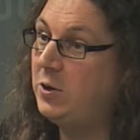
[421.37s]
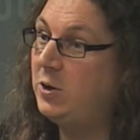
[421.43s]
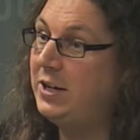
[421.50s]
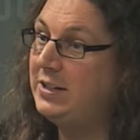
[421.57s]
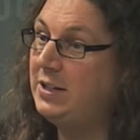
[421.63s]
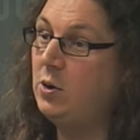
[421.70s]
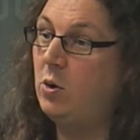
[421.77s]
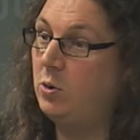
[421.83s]

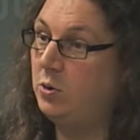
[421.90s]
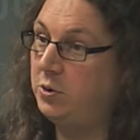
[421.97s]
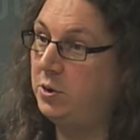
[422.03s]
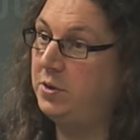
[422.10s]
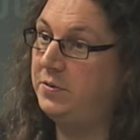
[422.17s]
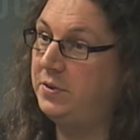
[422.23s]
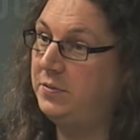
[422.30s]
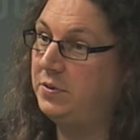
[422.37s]
collecting all
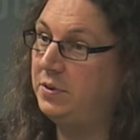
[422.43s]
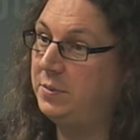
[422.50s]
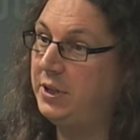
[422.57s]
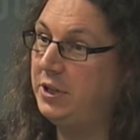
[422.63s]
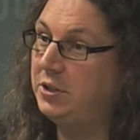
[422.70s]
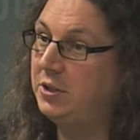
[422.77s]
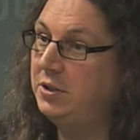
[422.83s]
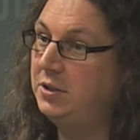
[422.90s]
sorts of
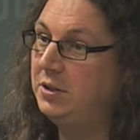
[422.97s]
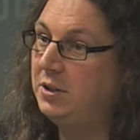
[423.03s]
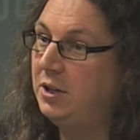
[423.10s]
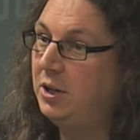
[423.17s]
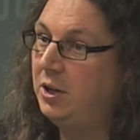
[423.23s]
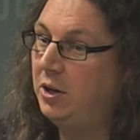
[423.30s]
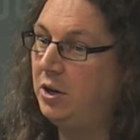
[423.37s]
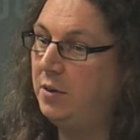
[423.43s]
information
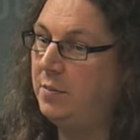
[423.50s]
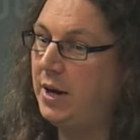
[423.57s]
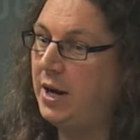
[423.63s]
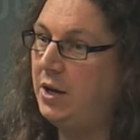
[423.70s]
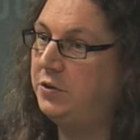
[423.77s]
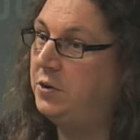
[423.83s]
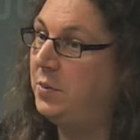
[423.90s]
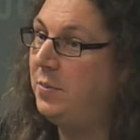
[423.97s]

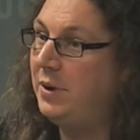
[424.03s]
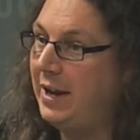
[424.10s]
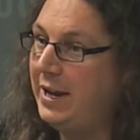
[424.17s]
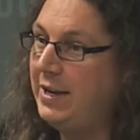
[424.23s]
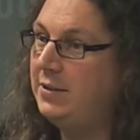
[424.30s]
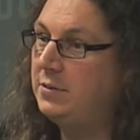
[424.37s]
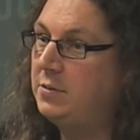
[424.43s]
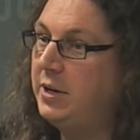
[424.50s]
about the
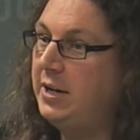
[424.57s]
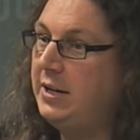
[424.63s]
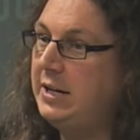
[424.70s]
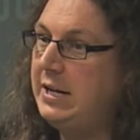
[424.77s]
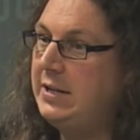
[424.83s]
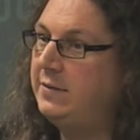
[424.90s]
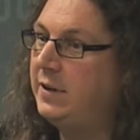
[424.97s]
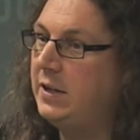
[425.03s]
place where it
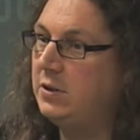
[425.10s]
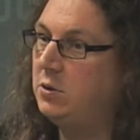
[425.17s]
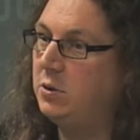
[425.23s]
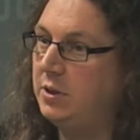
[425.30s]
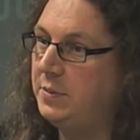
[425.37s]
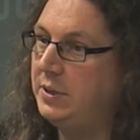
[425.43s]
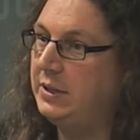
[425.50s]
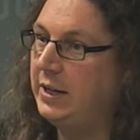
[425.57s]
is. There is no
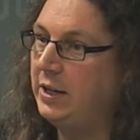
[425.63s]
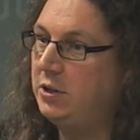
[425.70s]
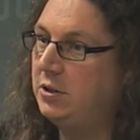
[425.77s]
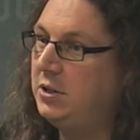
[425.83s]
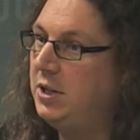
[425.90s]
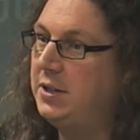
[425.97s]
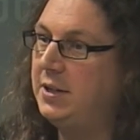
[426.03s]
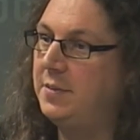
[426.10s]

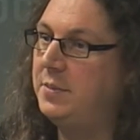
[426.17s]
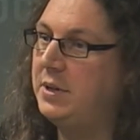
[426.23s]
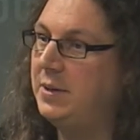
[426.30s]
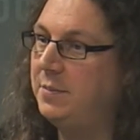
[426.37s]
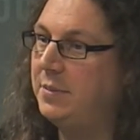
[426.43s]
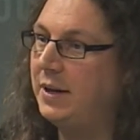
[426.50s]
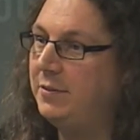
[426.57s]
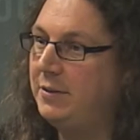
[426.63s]
limitation. It can be
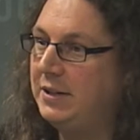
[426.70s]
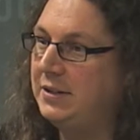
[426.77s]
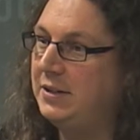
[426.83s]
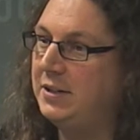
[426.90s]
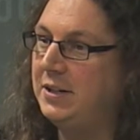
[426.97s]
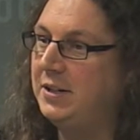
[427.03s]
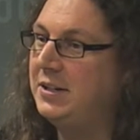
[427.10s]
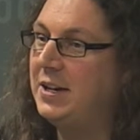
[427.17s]
in Paris,
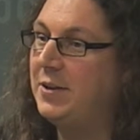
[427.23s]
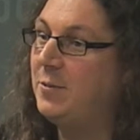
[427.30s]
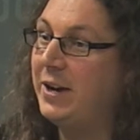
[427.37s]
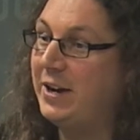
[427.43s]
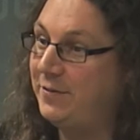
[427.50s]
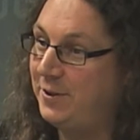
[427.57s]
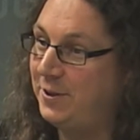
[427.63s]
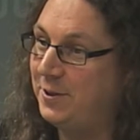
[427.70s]
in India,
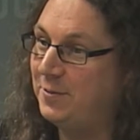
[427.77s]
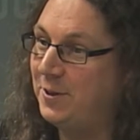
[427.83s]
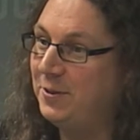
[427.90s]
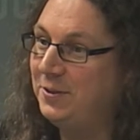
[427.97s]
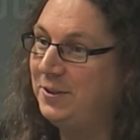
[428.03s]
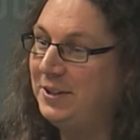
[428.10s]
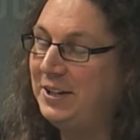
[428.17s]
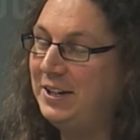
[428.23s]
wherever you
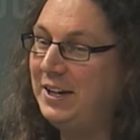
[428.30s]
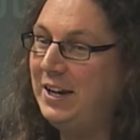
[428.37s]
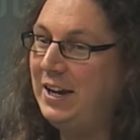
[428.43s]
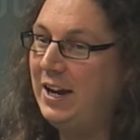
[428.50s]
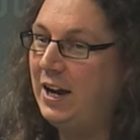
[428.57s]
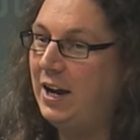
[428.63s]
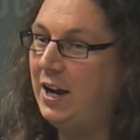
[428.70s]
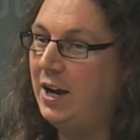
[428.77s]
want.
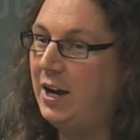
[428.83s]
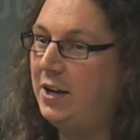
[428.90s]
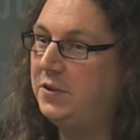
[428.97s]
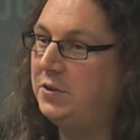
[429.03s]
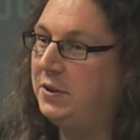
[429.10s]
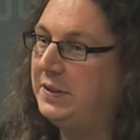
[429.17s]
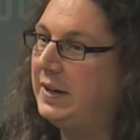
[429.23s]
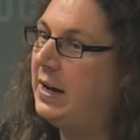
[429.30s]

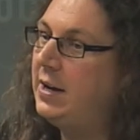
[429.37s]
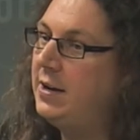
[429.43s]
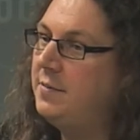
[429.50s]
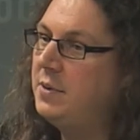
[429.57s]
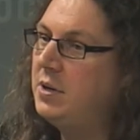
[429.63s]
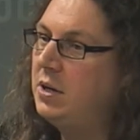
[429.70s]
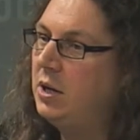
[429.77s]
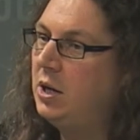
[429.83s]
The
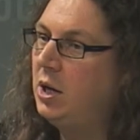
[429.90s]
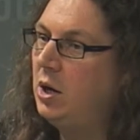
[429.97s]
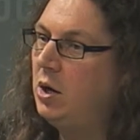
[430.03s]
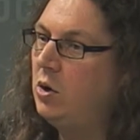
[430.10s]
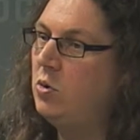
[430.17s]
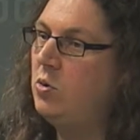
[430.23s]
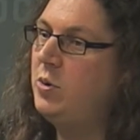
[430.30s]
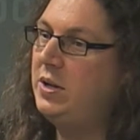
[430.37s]
time,
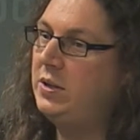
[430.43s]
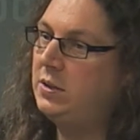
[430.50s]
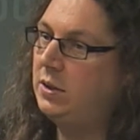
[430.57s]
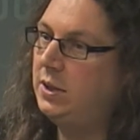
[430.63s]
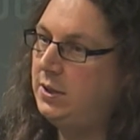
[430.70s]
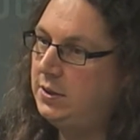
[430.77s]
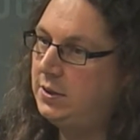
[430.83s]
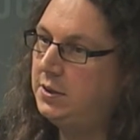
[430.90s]
who is a
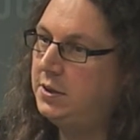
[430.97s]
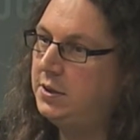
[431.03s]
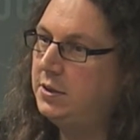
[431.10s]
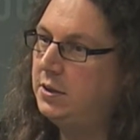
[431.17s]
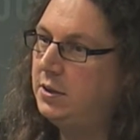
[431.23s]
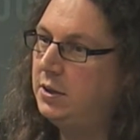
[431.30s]
listener,